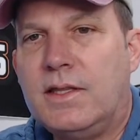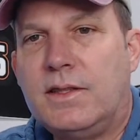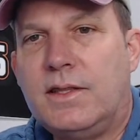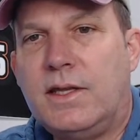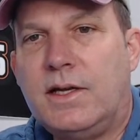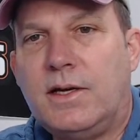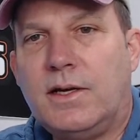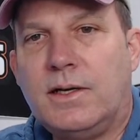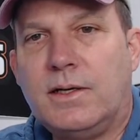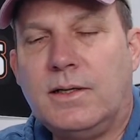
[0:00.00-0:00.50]

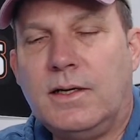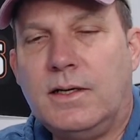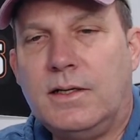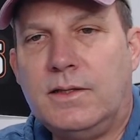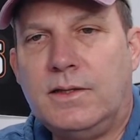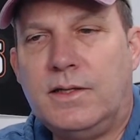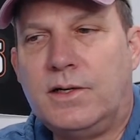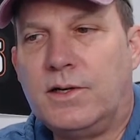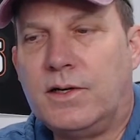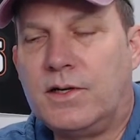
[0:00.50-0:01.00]
They're
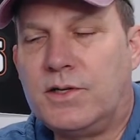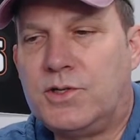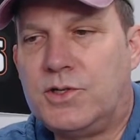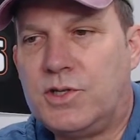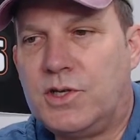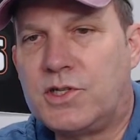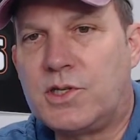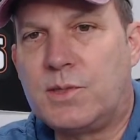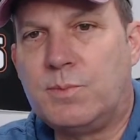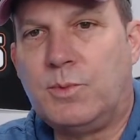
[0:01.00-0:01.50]

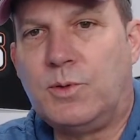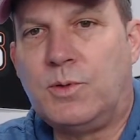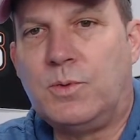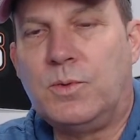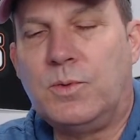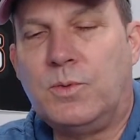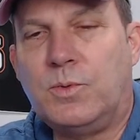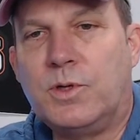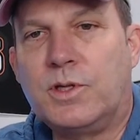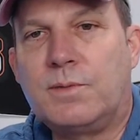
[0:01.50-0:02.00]

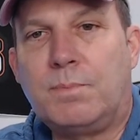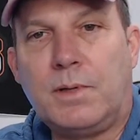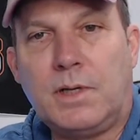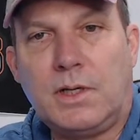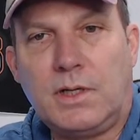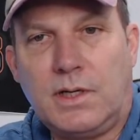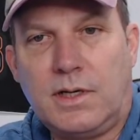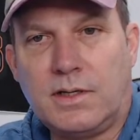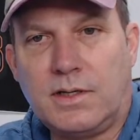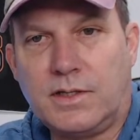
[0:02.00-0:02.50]
adjustable with
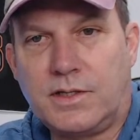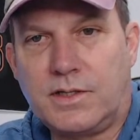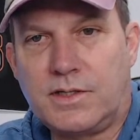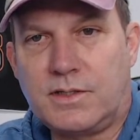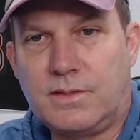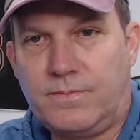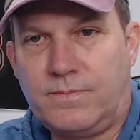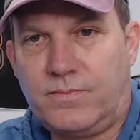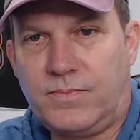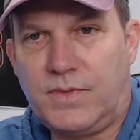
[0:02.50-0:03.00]

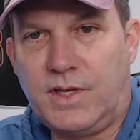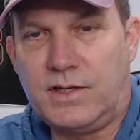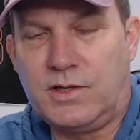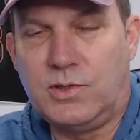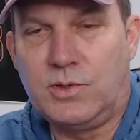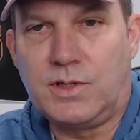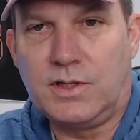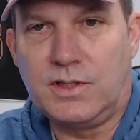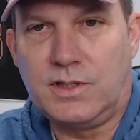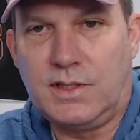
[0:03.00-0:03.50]
plugs that
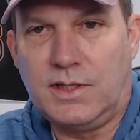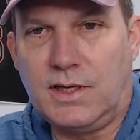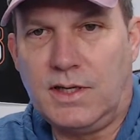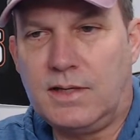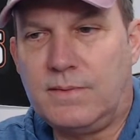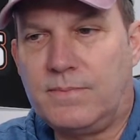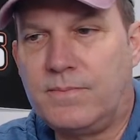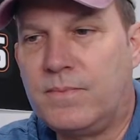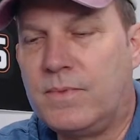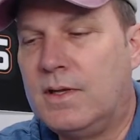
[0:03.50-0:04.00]
you could
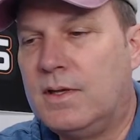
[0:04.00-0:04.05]
get.